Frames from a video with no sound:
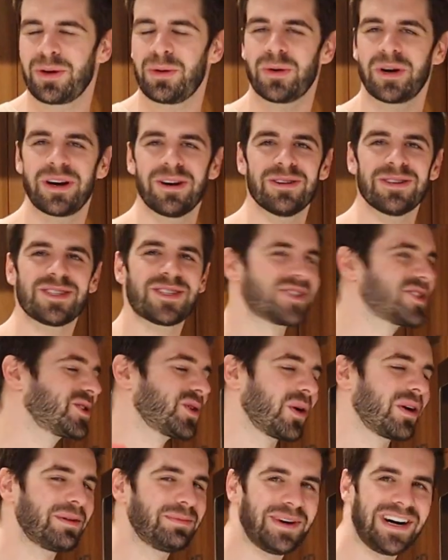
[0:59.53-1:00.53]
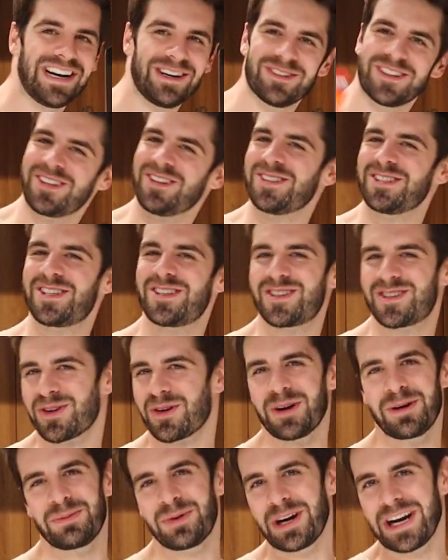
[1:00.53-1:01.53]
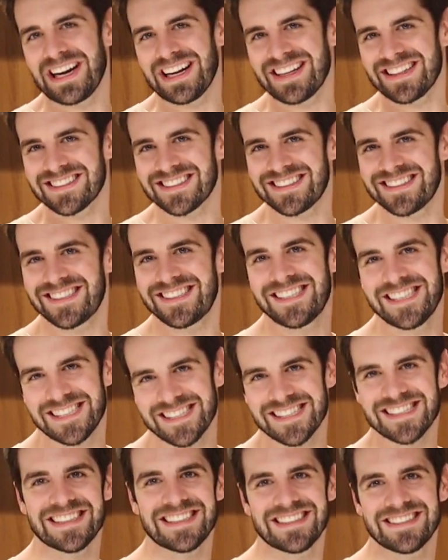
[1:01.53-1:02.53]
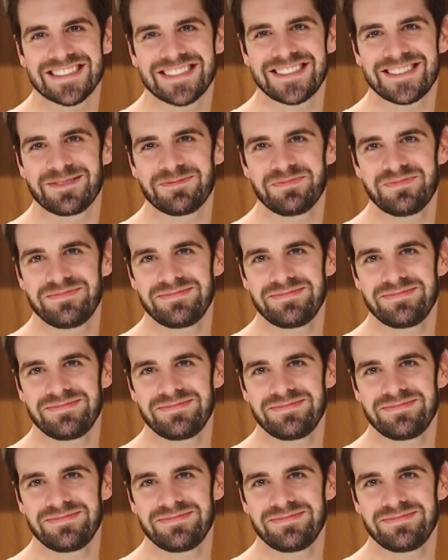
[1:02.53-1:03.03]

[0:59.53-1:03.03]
we're going store-bought. We're going store brand seasonings